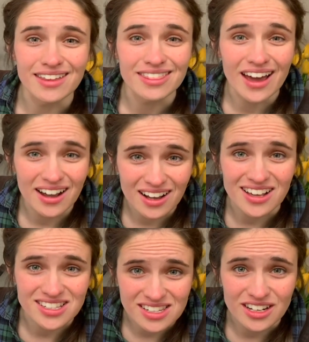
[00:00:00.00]
that
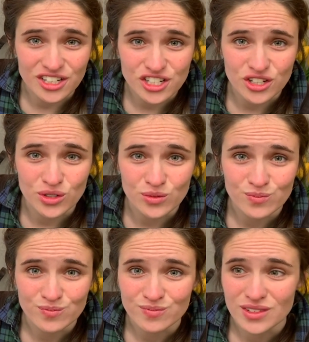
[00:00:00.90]
got stuck too.
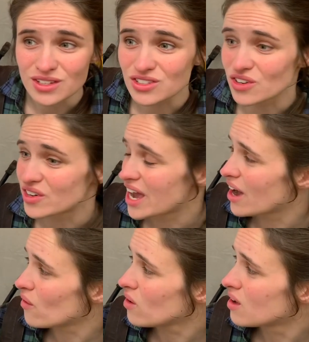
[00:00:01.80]
So
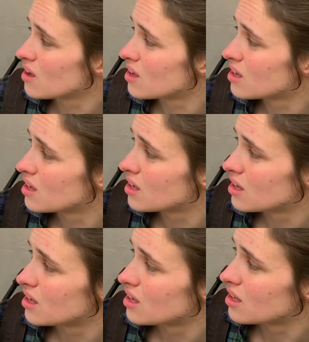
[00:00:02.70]
now
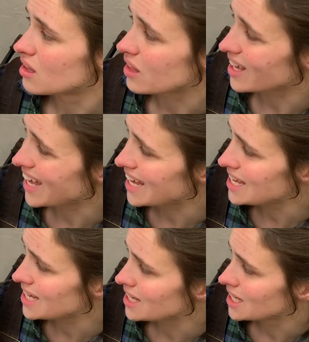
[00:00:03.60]
the
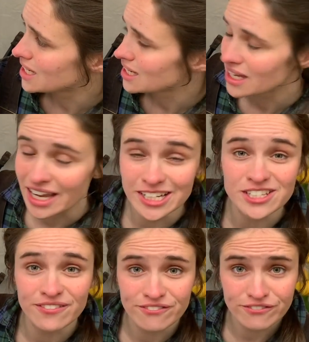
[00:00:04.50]
kite and
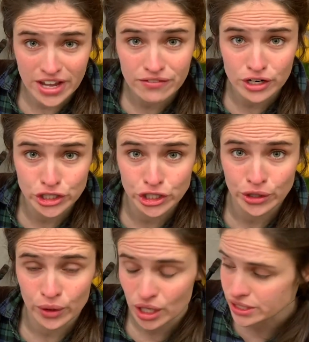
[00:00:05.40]
his favorite shoe are